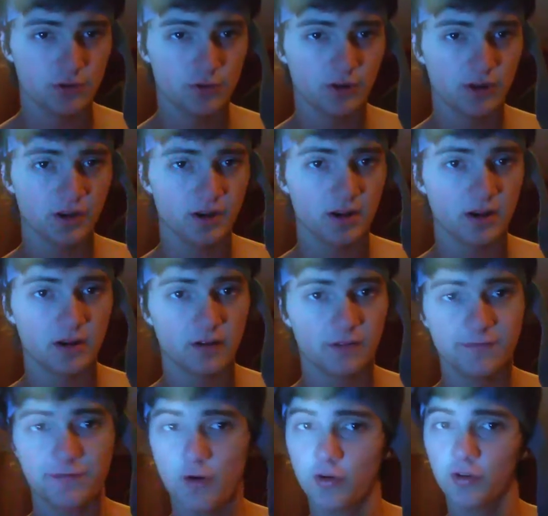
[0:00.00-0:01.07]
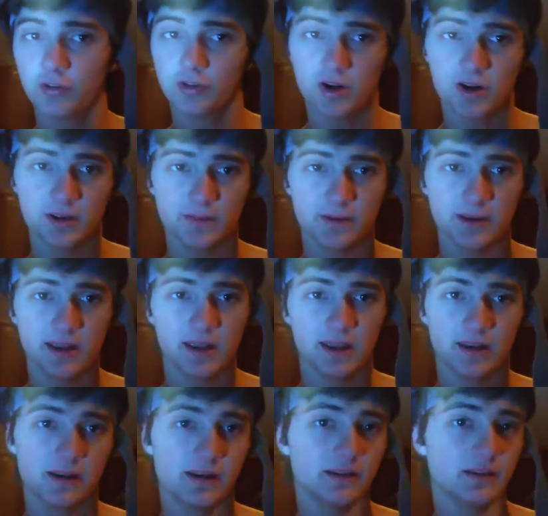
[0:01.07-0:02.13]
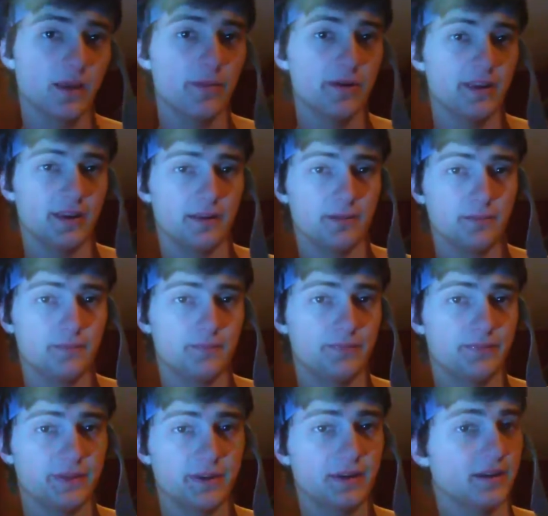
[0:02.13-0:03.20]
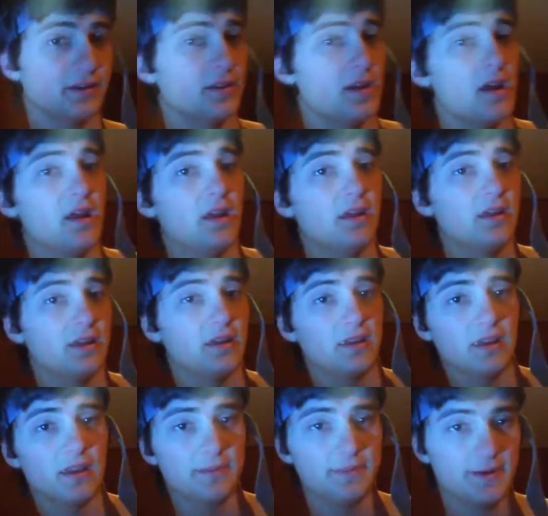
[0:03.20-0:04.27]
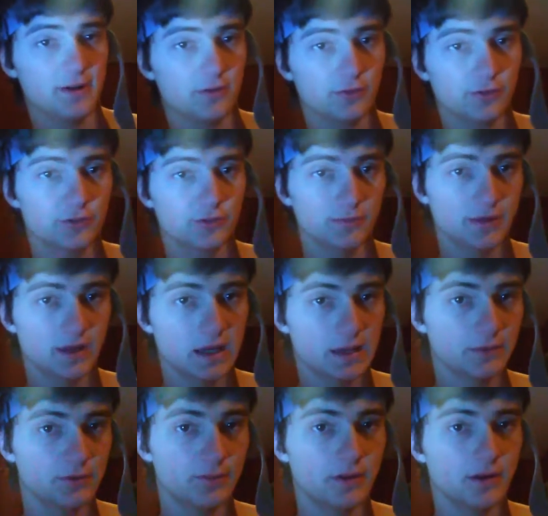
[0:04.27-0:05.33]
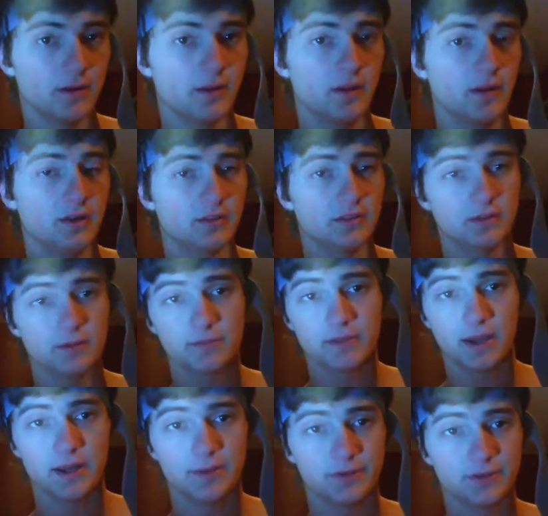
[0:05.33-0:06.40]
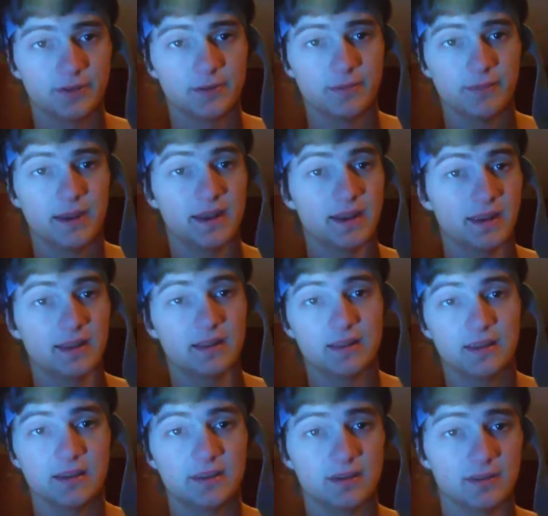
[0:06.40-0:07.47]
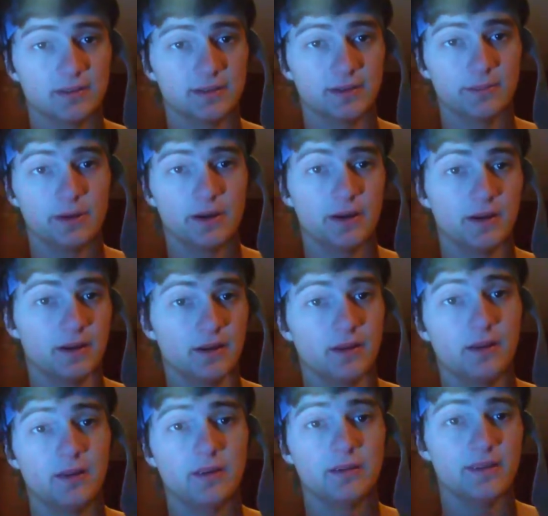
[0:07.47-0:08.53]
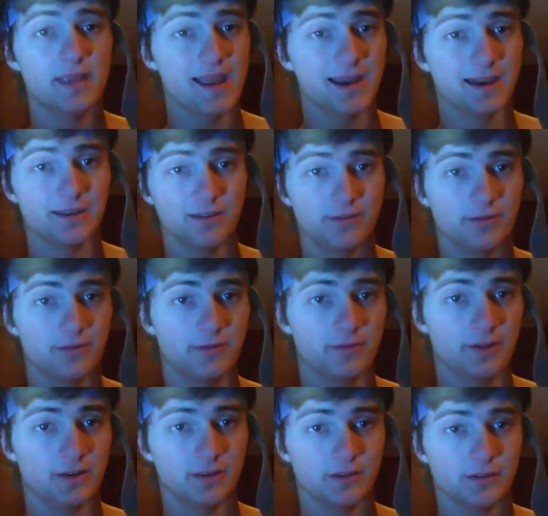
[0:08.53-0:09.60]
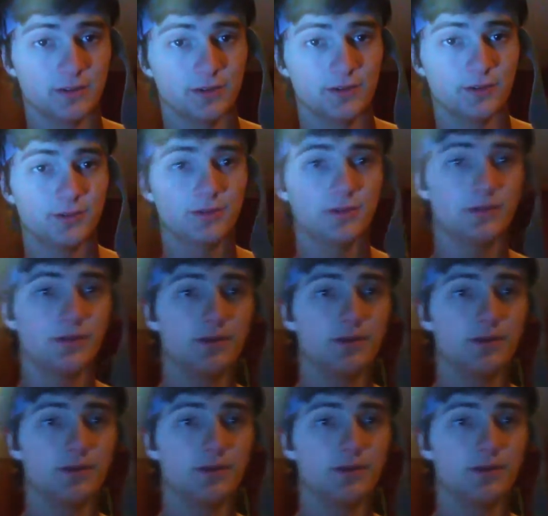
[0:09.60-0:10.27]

you can focus on it and limit it, because it can be helpful sometimes, but sometimes, man, it can lead to some negative feelings.